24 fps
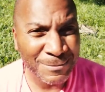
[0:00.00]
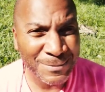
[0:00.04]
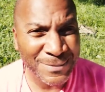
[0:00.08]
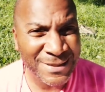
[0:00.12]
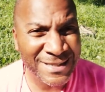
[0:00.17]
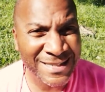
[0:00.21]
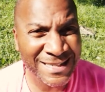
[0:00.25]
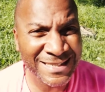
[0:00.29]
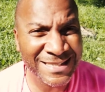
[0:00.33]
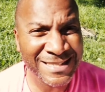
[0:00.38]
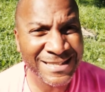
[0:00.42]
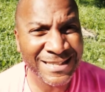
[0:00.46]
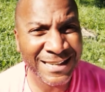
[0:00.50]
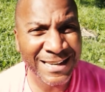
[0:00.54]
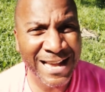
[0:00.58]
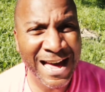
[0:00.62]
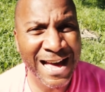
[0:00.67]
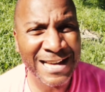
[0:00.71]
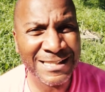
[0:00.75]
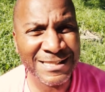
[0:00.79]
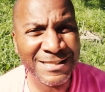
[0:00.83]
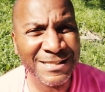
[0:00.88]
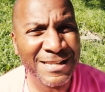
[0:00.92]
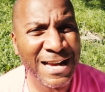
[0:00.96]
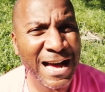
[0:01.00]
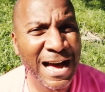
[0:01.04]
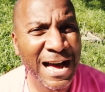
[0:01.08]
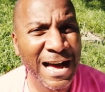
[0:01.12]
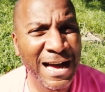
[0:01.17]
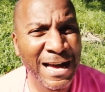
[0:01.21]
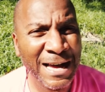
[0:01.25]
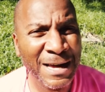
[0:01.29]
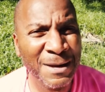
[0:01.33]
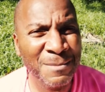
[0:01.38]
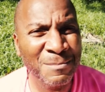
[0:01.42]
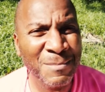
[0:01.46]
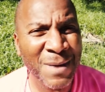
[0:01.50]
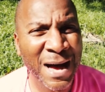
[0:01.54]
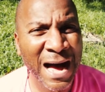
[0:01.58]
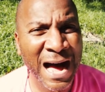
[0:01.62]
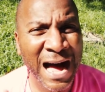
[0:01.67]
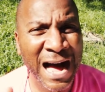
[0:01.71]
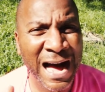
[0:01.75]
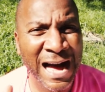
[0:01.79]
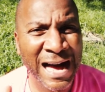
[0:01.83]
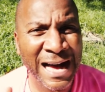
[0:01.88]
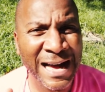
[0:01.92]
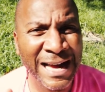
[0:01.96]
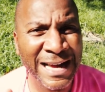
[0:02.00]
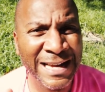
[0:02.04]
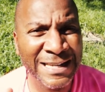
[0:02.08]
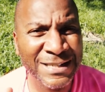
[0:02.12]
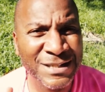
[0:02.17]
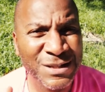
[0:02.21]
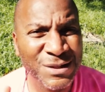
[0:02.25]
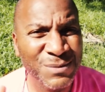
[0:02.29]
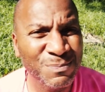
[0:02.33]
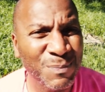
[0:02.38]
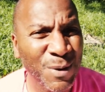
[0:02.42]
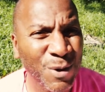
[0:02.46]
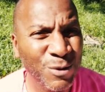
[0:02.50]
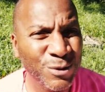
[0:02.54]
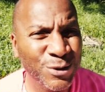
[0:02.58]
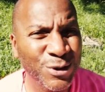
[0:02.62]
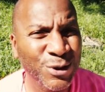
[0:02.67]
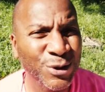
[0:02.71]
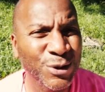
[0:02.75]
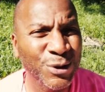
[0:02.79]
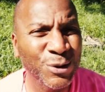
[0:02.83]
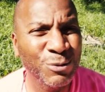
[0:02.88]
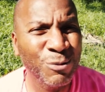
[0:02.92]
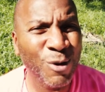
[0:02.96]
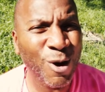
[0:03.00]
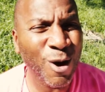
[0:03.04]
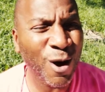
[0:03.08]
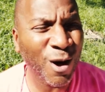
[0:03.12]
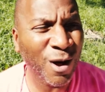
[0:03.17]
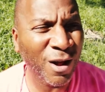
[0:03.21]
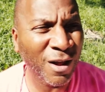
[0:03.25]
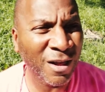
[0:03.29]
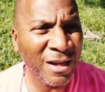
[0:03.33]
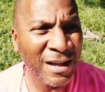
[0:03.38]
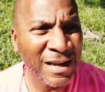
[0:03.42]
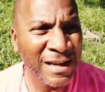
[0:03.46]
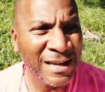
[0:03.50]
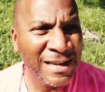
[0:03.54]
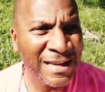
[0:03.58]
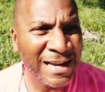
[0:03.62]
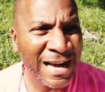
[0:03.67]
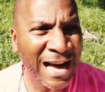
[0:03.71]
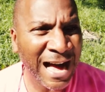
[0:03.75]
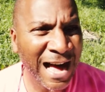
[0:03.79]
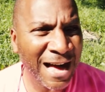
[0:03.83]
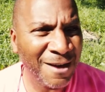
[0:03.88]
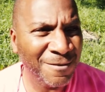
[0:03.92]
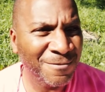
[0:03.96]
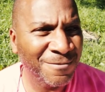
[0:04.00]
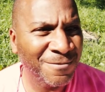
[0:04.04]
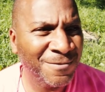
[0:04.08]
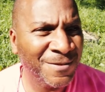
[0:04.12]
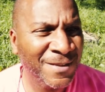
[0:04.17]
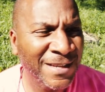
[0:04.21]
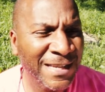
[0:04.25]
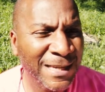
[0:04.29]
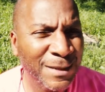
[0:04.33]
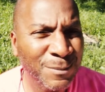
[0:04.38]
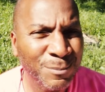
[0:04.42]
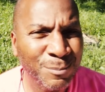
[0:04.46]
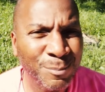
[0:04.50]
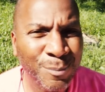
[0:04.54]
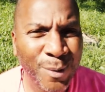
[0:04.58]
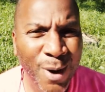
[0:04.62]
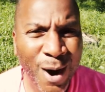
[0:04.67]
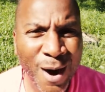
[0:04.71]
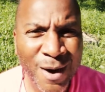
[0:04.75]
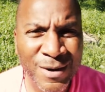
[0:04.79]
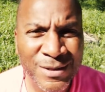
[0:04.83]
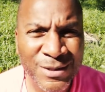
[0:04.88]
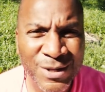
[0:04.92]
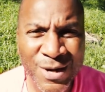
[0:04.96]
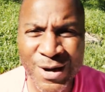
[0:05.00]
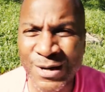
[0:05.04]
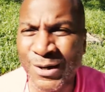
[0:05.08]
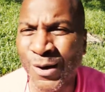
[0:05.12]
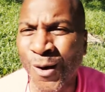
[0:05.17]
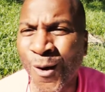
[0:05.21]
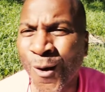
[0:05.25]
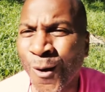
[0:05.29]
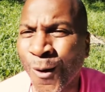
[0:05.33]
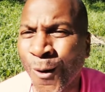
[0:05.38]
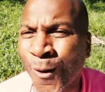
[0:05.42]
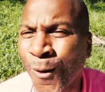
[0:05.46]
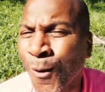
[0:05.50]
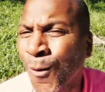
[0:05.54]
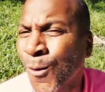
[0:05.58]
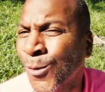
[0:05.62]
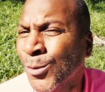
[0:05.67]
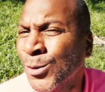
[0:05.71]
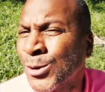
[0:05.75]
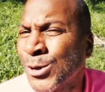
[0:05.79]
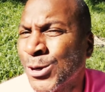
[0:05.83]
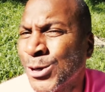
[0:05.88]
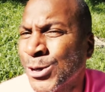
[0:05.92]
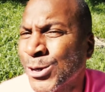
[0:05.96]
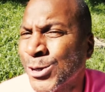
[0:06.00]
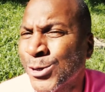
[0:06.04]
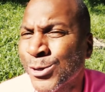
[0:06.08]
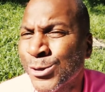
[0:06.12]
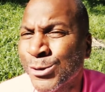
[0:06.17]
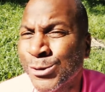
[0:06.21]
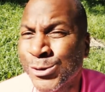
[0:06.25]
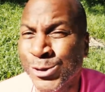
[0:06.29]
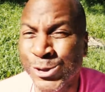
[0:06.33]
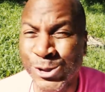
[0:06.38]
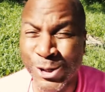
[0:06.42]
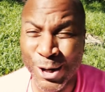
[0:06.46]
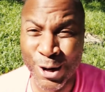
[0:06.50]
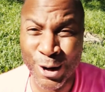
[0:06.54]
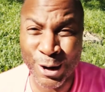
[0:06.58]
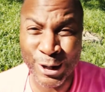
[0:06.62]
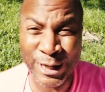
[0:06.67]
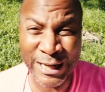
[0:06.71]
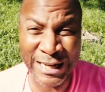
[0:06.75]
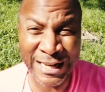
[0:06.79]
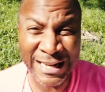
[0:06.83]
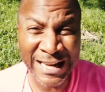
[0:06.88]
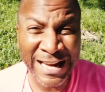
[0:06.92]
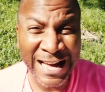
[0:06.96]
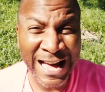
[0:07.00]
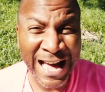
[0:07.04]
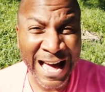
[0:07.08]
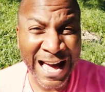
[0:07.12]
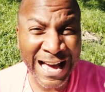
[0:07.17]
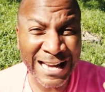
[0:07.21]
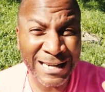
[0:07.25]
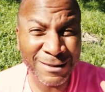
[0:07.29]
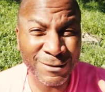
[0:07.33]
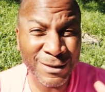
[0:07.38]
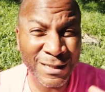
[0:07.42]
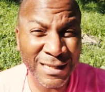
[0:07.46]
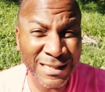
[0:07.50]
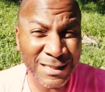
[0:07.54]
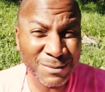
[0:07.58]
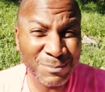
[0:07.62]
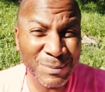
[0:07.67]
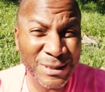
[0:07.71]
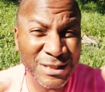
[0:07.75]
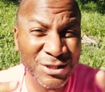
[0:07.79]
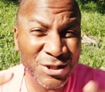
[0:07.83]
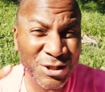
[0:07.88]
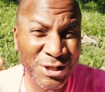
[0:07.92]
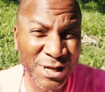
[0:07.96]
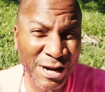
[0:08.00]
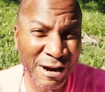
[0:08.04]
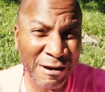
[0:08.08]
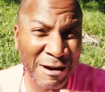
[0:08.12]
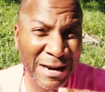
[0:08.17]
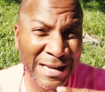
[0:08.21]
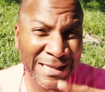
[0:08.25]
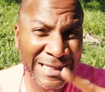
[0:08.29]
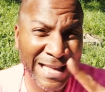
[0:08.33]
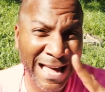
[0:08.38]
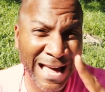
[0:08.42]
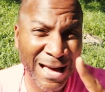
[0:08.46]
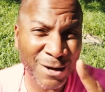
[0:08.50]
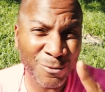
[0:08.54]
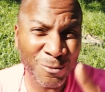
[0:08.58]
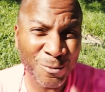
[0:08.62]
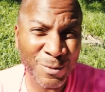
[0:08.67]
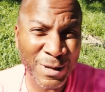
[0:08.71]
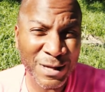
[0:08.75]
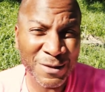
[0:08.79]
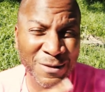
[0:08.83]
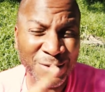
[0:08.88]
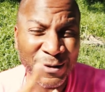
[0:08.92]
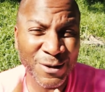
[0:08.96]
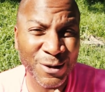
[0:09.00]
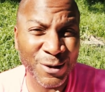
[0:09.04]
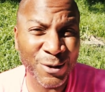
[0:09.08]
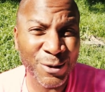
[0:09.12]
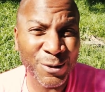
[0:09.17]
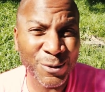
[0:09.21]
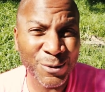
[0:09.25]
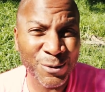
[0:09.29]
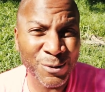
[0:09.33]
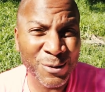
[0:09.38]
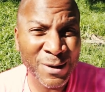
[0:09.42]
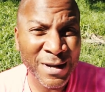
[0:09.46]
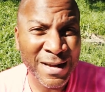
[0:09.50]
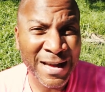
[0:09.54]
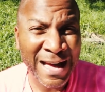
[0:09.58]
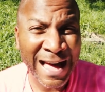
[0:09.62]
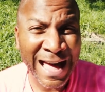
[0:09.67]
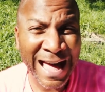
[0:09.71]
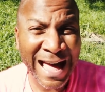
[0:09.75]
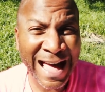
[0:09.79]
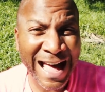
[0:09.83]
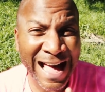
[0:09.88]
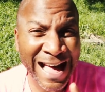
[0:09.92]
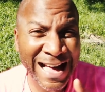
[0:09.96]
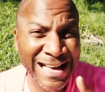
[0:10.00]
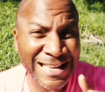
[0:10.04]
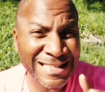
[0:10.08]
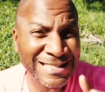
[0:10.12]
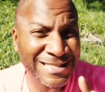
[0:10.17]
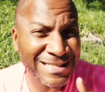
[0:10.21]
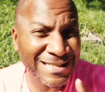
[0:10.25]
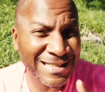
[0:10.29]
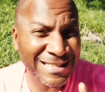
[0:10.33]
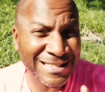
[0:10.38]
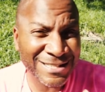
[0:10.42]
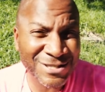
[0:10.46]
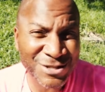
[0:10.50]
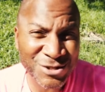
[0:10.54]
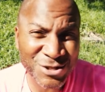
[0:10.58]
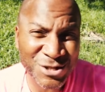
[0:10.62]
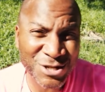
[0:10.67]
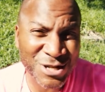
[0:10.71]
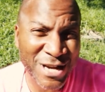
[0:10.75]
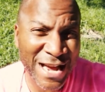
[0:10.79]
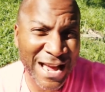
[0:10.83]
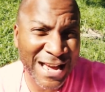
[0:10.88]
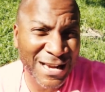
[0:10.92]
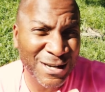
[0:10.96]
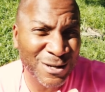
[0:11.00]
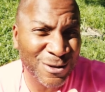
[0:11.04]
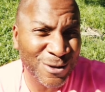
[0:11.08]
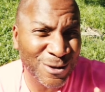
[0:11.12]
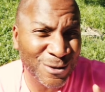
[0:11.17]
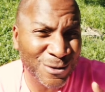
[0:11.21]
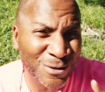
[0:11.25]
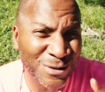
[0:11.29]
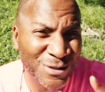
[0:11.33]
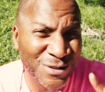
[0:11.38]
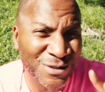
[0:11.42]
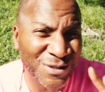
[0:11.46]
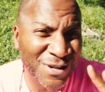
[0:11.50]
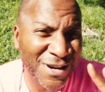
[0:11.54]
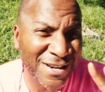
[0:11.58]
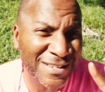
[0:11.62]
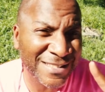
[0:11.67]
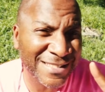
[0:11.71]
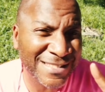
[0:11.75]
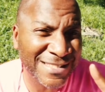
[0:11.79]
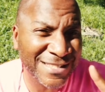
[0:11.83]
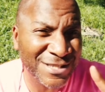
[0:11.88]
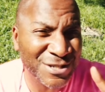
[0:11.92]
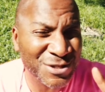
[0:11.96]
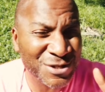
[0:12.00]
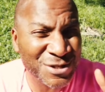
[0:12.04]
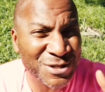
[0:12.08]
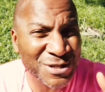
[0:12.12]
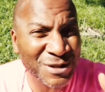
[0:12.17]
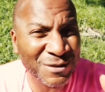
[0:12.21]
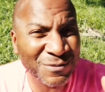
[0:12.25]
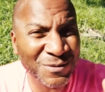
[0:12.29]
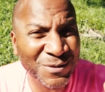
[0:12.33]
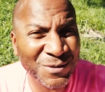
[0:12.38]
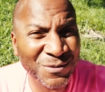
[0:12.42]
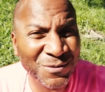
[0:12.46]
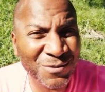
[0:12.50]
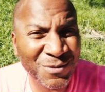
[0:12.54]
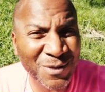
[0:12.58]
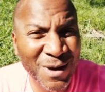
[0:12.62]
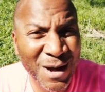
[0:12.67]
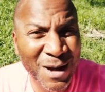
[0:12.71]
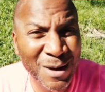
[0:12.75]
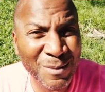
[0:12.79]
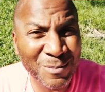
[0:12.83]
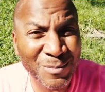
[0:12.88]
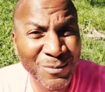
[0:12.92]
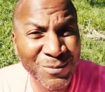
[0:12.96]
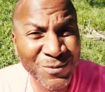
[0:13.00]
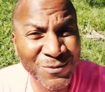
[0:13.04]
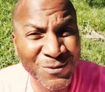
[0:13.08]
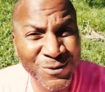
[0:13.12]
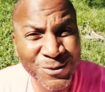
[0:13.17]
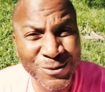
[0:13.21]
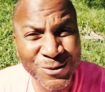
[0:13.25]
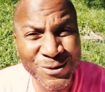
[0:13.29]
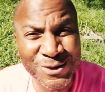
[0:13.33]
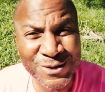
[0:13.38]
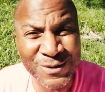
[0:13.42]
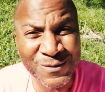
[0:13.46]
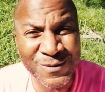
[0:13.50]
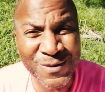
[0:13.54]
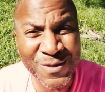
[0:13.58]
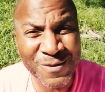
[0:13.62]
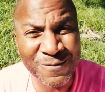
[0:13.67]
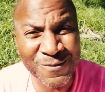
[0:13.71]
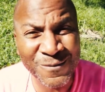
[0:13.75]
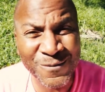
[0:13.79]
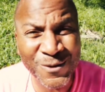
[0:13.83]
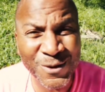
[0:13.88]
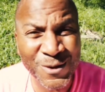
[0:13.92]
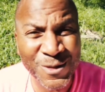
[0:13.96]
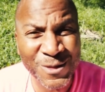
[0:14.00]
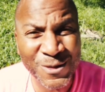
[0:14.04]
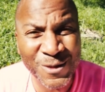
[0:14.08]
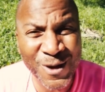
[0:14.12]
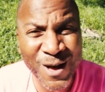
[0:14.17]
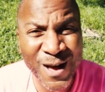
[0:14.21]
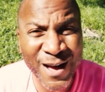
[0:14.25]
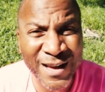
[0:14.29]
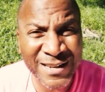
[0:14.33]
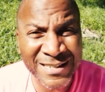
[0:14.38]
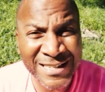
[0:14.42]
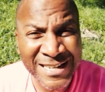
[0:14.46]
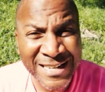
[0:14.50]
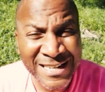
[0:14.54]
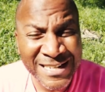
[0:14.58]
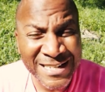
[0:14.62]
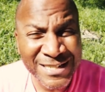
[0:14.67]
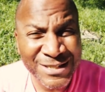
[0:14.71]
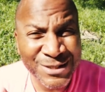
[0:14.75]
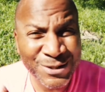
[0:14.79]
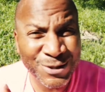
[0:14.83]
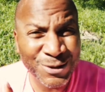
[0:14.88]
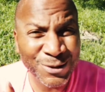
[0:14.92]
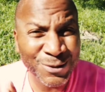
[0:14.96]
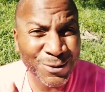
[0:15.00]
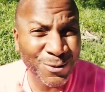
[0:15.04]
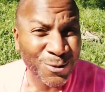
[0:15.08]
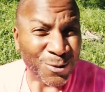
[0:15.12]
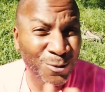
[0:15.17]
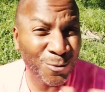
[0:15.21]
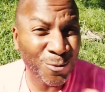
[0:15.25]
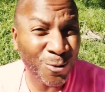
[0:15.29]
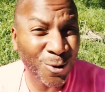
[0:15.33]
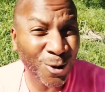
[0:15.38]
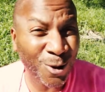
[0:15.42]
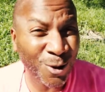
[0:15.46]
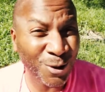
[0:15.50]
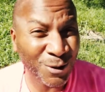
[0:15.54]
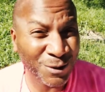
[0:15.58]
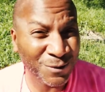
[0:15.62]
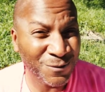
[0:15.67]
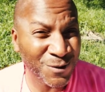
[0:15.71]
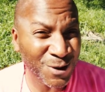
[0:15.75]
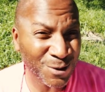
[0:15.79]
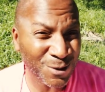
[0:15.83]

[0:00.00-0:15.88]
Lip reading: Since the last time I spoke to you all, I've embarked on a whole new journey, and I'm gonna be sharing that with you as this channel starts to shift from food for thought to the world of